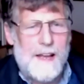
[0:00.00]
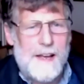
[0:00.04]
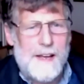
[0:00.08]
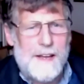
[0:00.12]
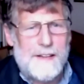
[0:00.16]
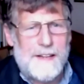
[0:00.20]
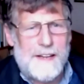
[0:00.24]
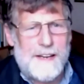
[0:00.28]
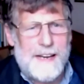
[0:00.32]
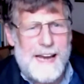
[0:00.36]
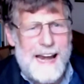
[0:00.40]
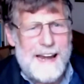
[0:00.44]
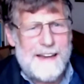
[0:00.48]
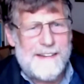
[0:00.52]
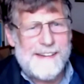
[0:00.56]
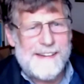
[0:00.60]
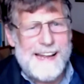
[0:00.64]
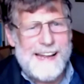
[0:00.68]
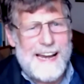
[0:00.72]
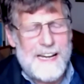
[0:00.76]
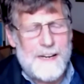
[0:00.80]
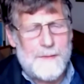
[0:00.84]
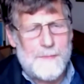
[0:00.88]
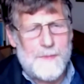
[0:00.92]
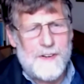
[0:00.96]
that as the
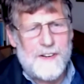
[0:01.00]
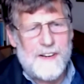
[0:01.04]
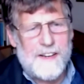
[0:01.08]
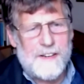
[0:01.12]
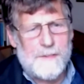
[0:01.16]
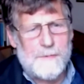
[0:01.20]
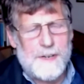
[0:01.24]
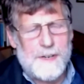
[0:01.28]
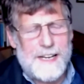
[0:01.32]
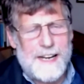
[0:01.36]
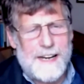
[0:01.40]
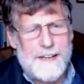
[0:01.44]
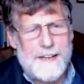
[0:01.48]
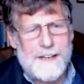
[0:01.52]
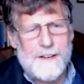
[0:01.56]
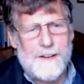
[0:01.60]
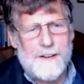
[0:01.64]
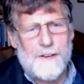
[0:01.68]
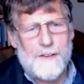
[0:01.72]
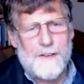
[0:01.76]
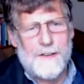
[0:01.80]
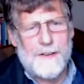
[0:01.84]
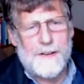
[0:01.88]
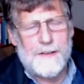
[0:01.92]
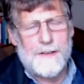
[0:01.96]
animals were getting
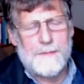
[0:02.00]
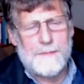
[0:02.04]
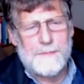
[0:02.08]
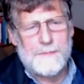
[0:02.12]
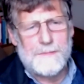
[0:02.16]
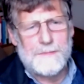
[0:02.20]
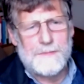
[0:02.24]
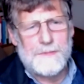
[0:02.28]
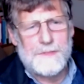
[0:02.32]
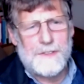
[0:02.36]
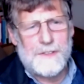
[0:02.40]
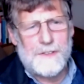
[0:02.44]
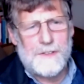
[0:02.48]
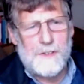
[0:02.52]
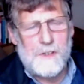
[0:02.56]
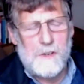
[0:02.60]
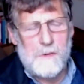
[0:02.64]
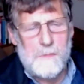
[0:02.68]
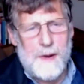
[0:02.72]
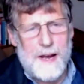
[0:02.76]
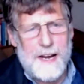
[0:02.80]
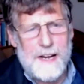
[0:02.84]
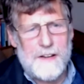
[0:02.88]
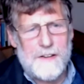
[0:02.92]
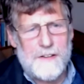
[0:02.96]
on 2
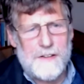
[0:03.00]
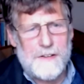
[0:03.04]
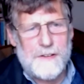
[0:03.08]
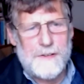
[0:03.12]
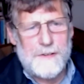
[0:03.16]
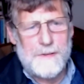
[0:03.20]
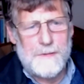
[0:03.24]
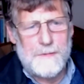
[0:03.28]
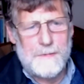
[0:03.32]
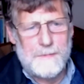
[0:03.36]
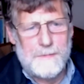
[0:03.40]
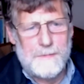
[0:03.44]
by 2